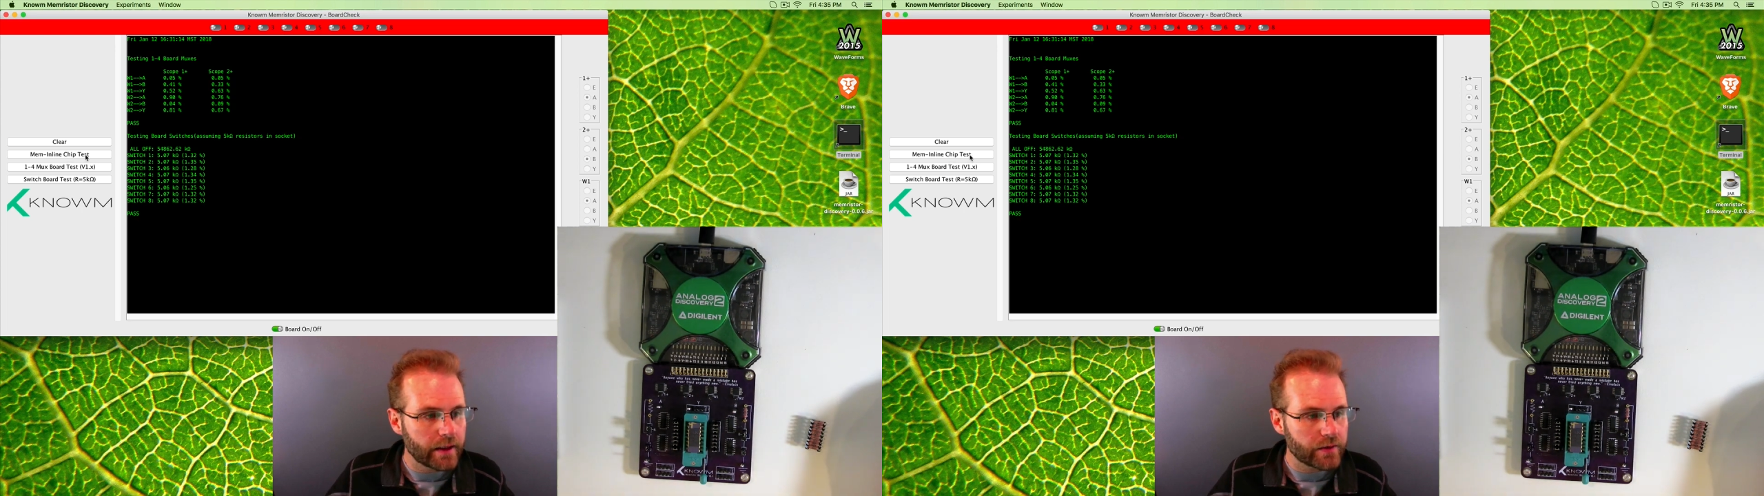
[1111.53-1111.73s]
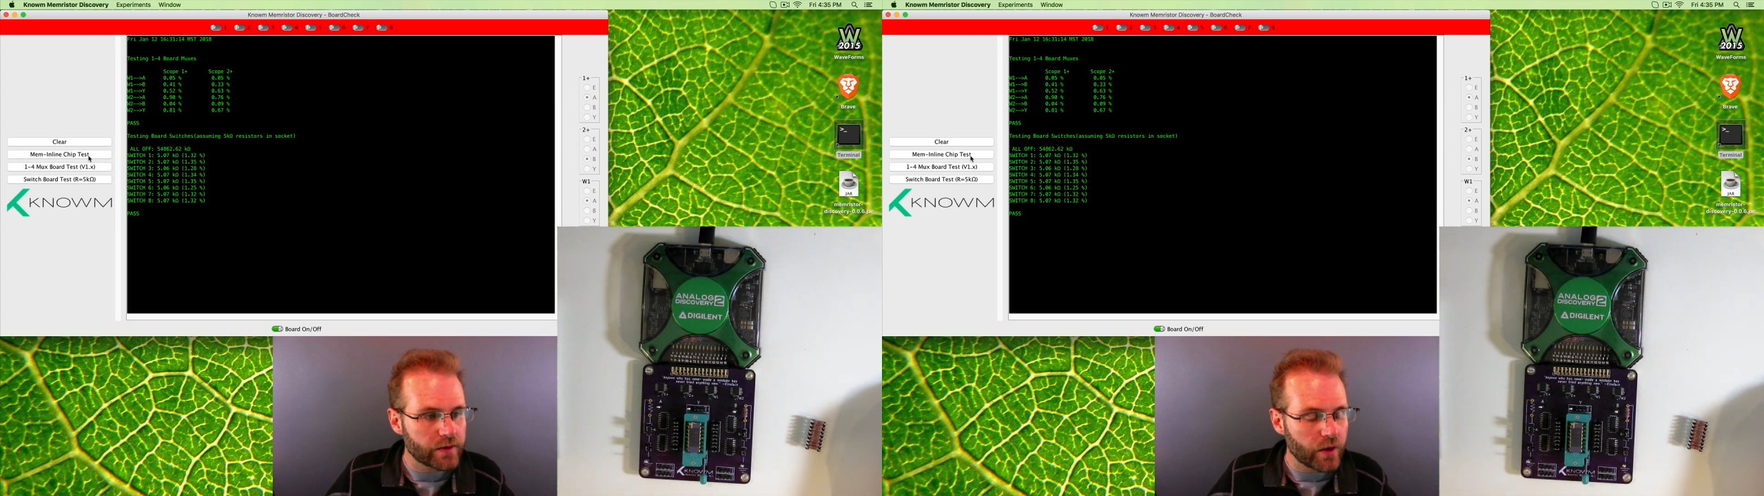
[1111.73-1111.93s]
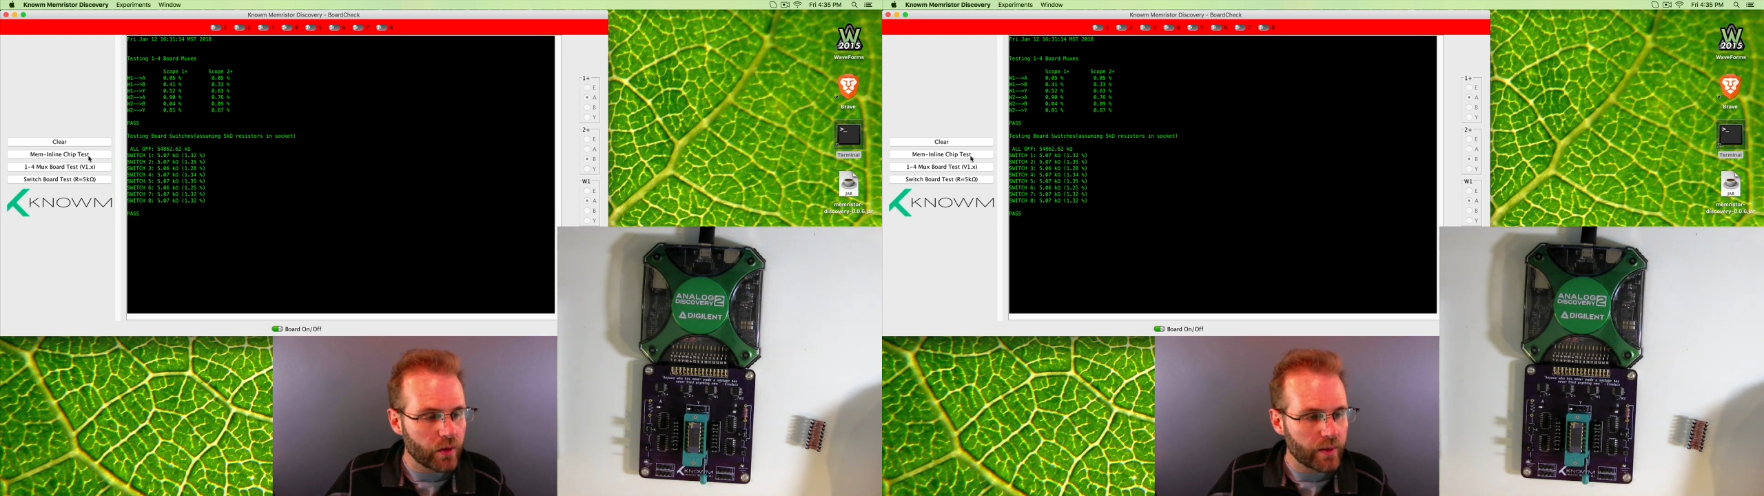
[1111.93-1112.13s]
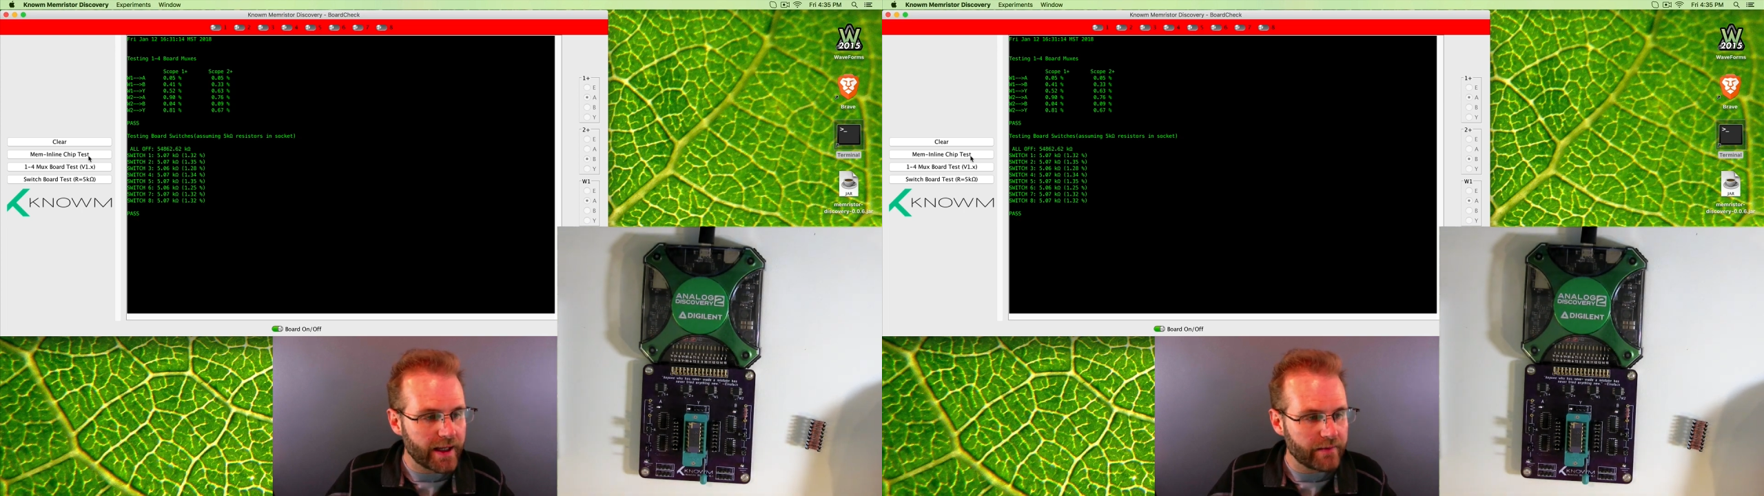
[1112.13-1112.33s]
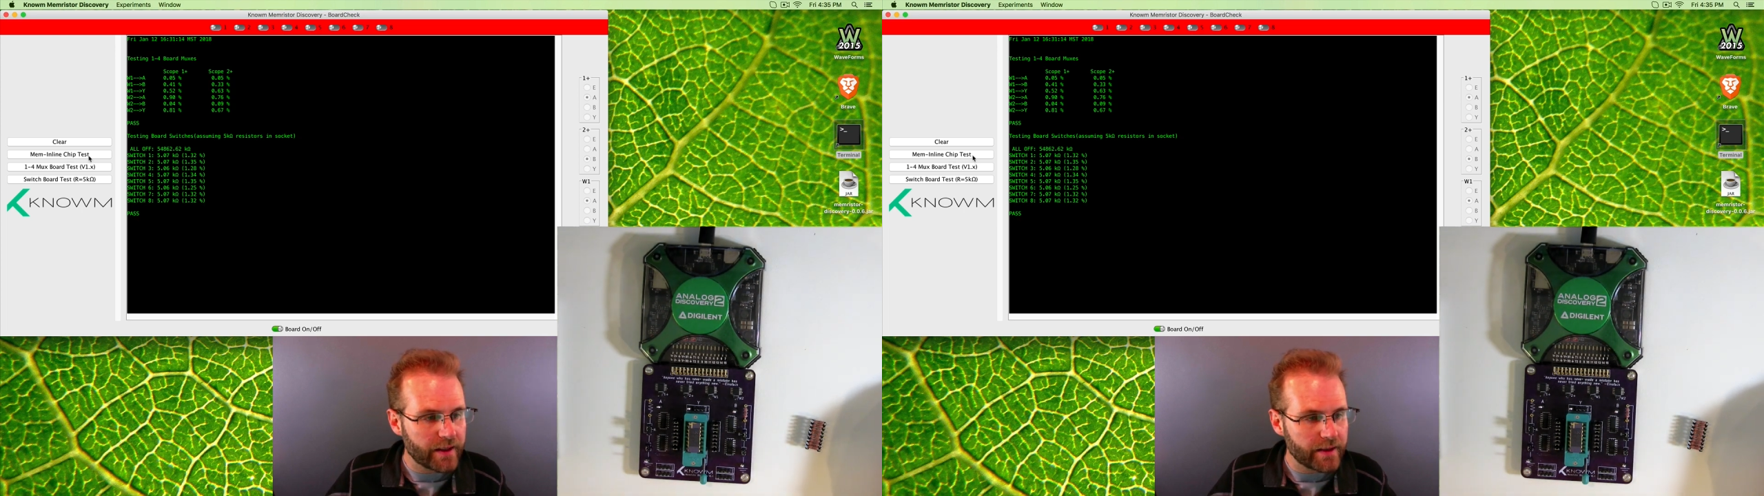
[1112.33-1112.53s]
So we
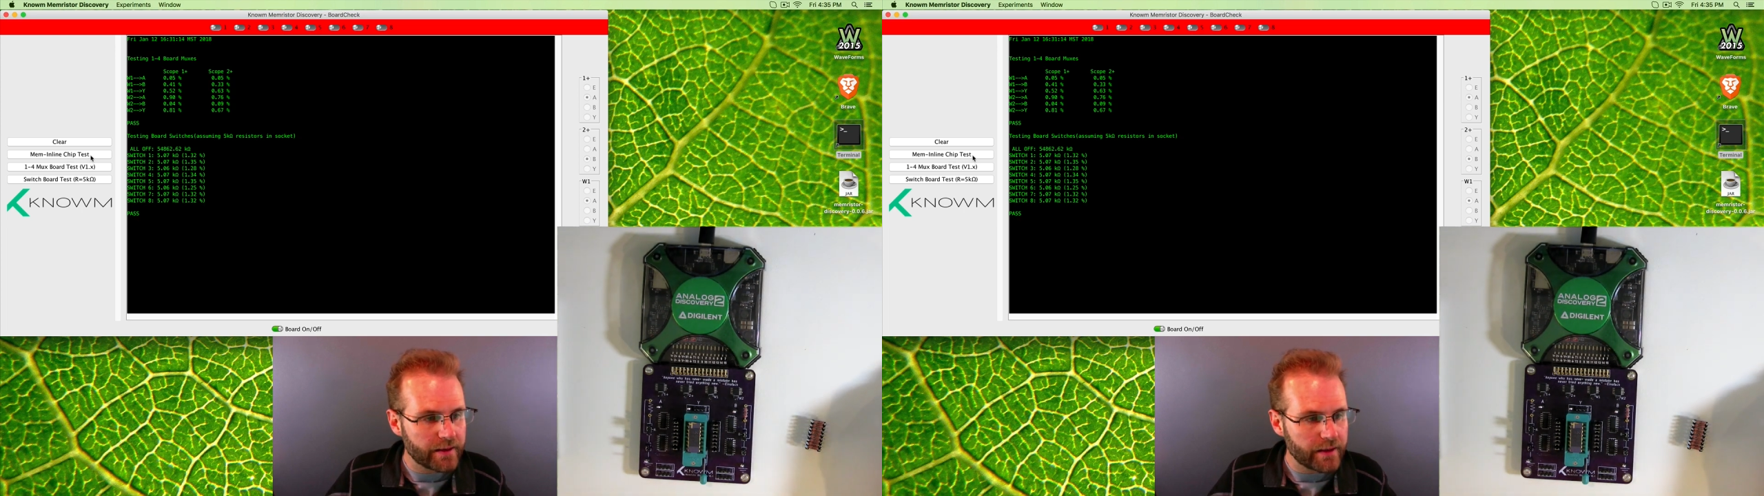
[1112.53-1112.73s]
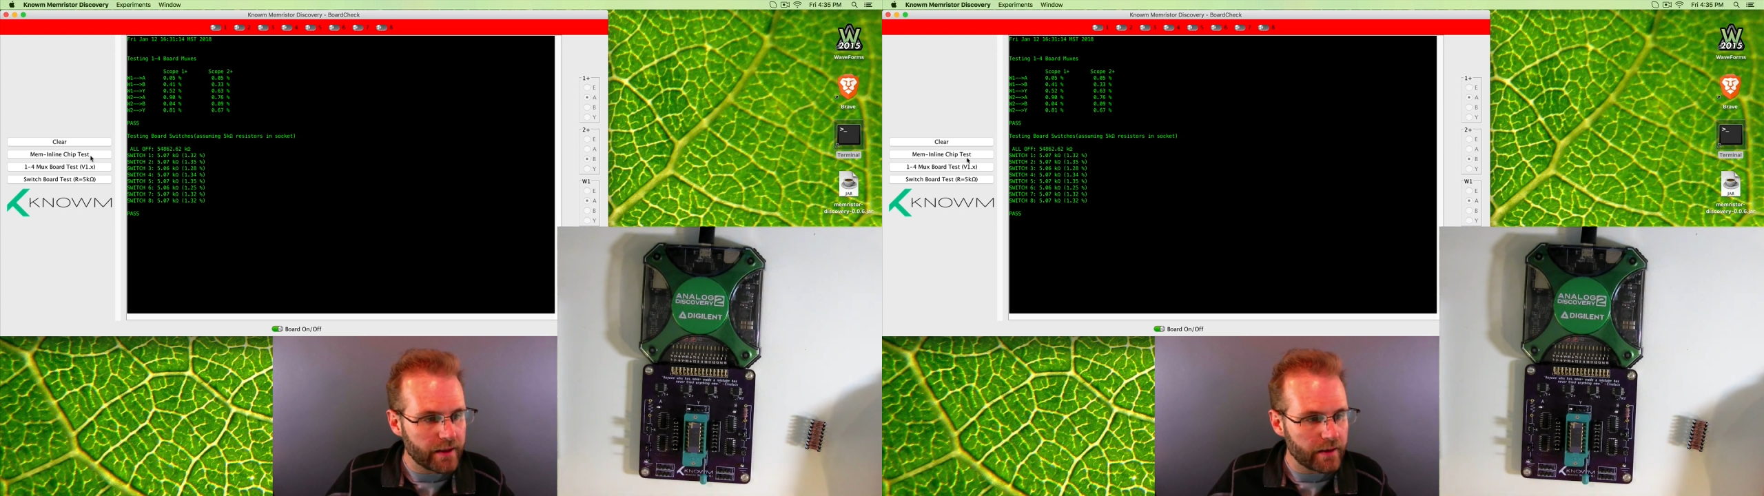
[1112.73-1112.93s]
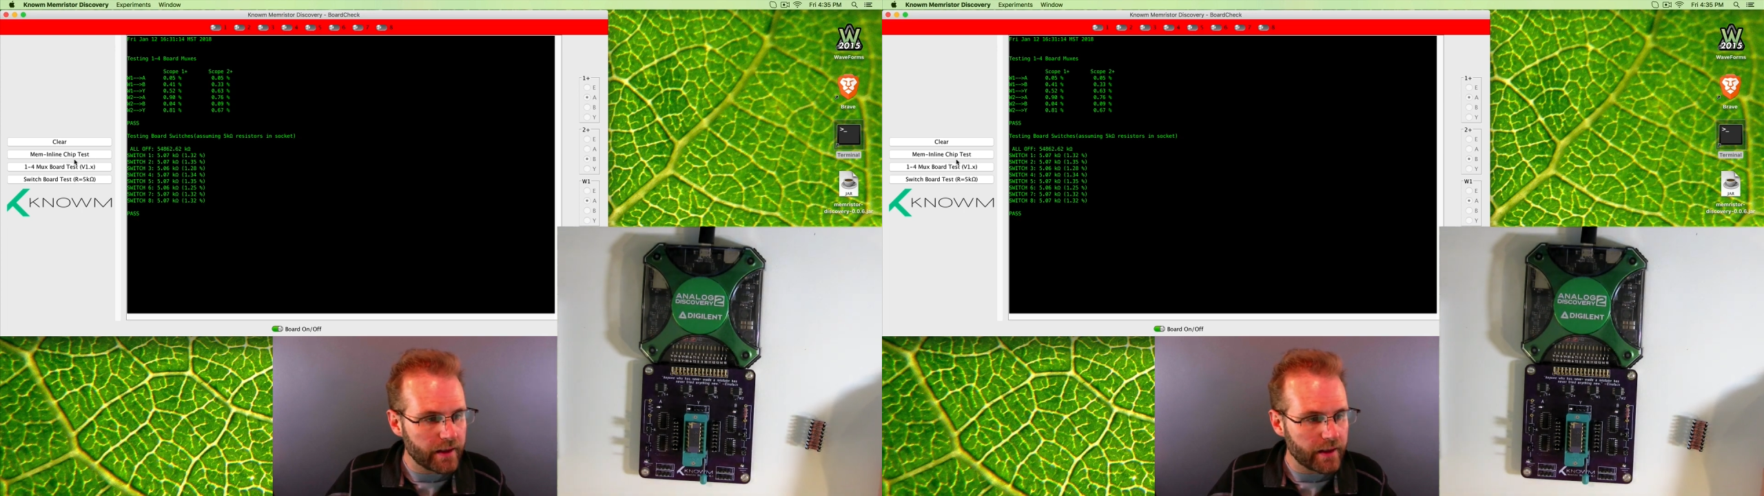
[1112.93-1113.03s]
have that in there,